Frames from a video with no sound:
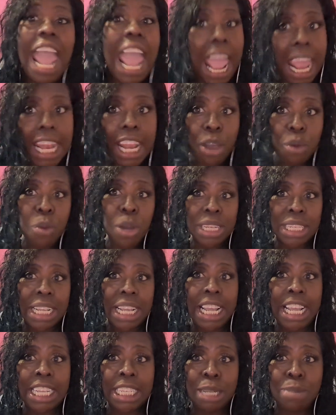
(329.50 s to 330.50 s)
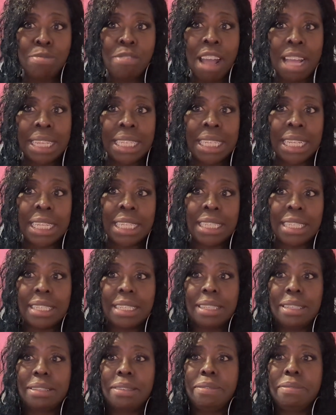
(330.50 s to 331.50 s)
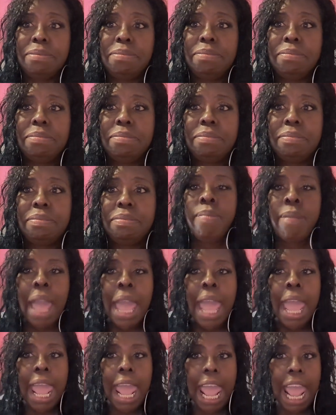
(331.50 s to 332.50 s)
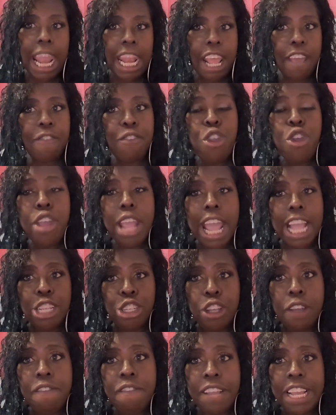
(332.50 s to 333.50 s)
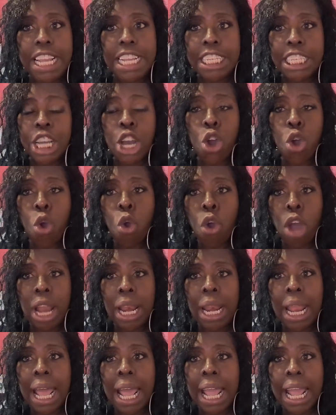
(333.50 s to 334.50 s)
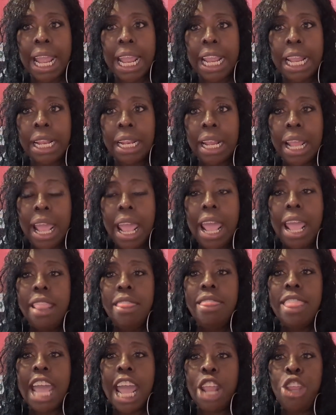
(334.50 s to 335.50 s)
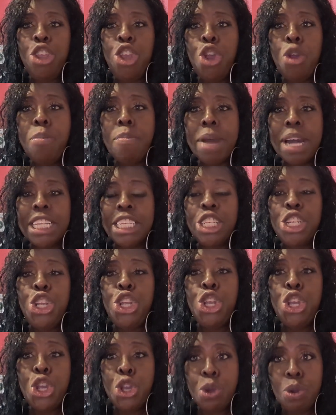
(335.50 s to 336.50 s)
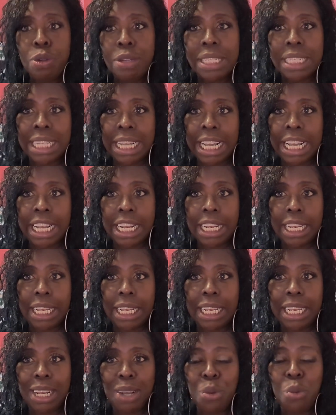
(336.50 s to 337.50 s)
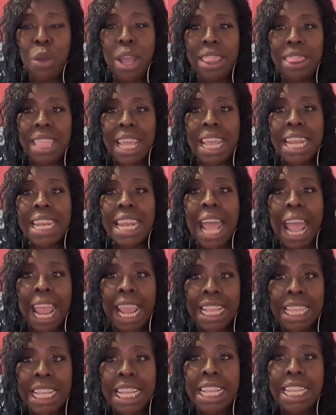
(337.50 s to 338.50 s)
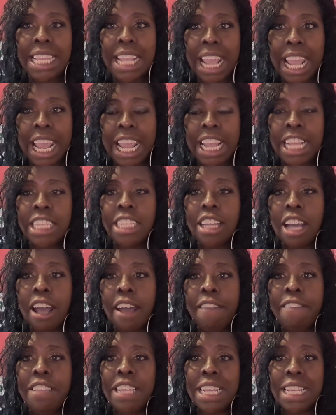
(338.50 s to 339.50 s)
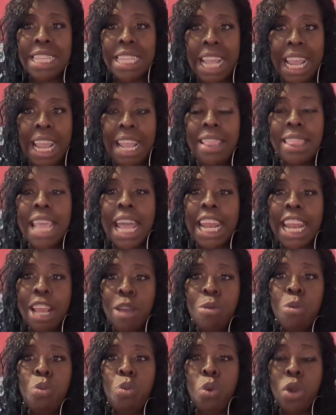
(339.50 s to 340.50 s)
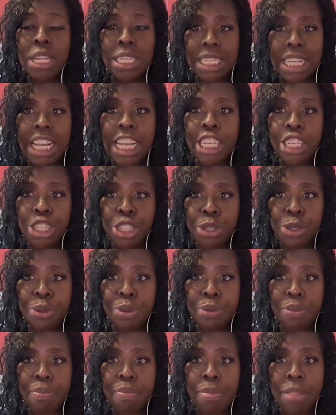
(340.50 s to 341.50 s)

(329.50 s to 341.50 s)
And it was an easy process. And if you get your visa online, then you must use it within 90 days of the date that it was issued.